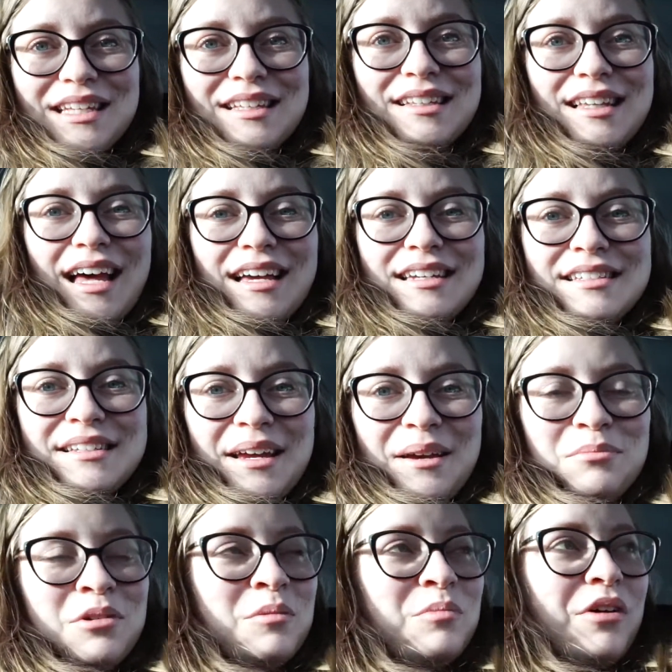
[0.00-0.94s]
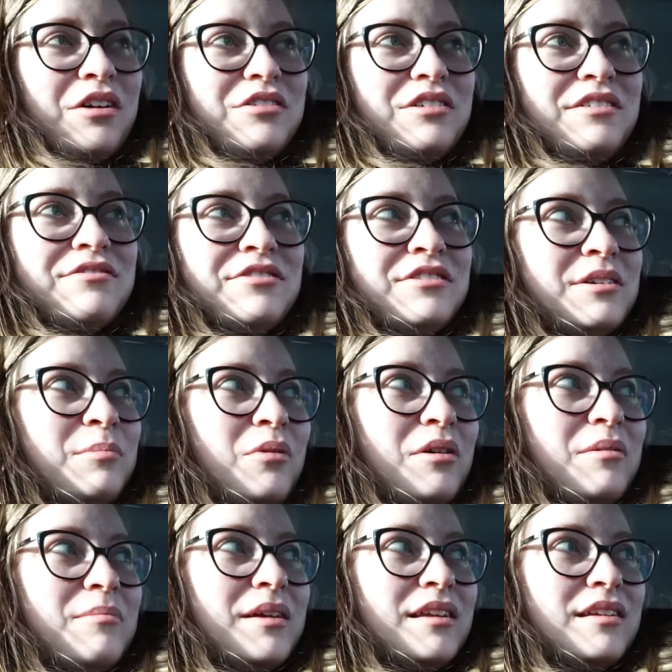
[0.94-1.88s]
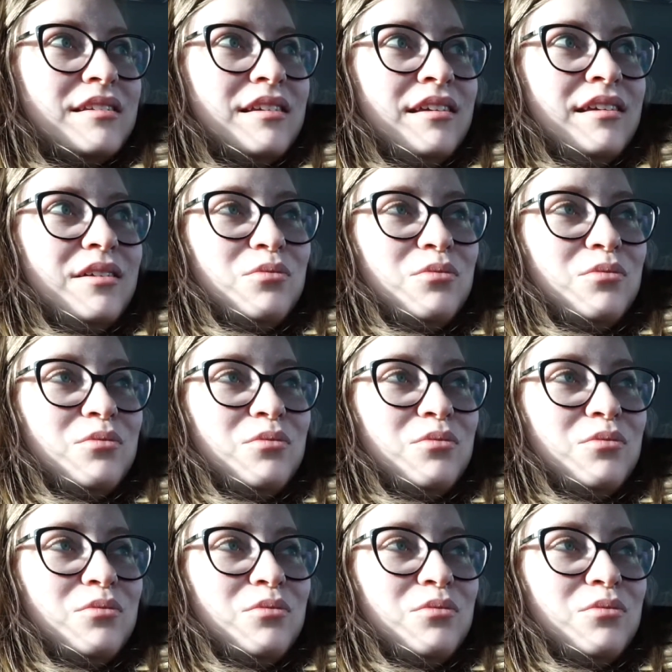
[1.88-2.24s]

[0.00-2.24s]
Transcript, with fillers: Last time we brought her in for an appointment,